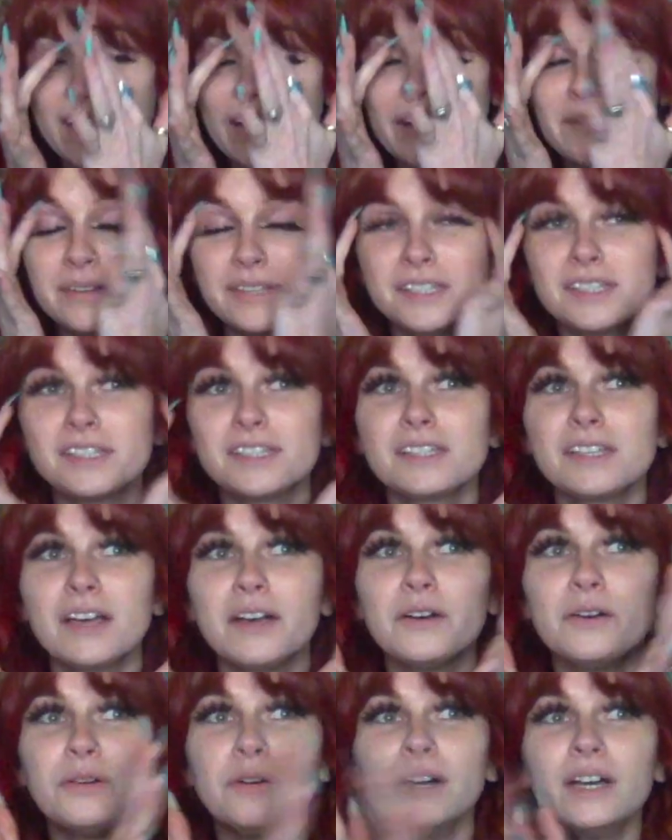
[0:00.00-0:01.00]
I was
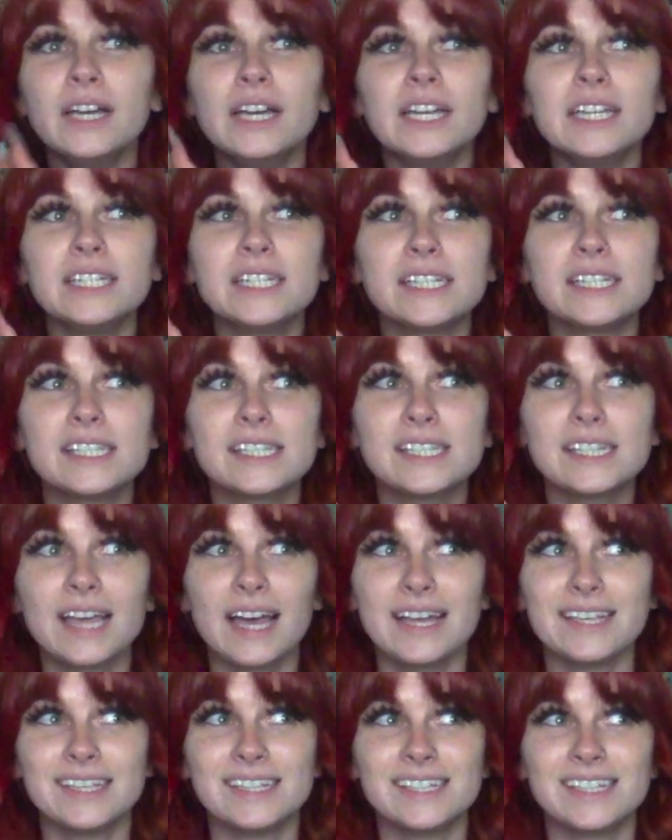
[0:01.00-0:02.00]
so
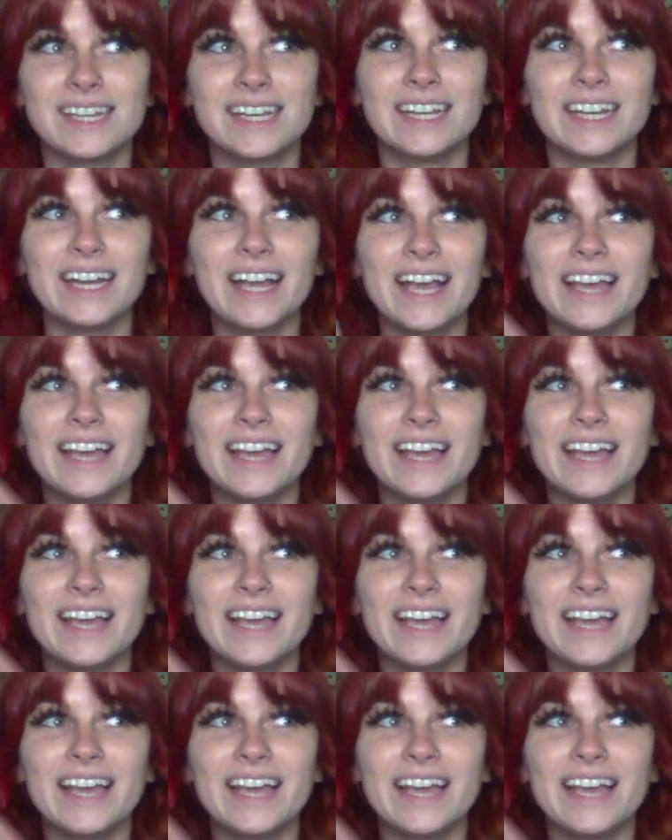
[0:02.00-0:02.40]
disgusted,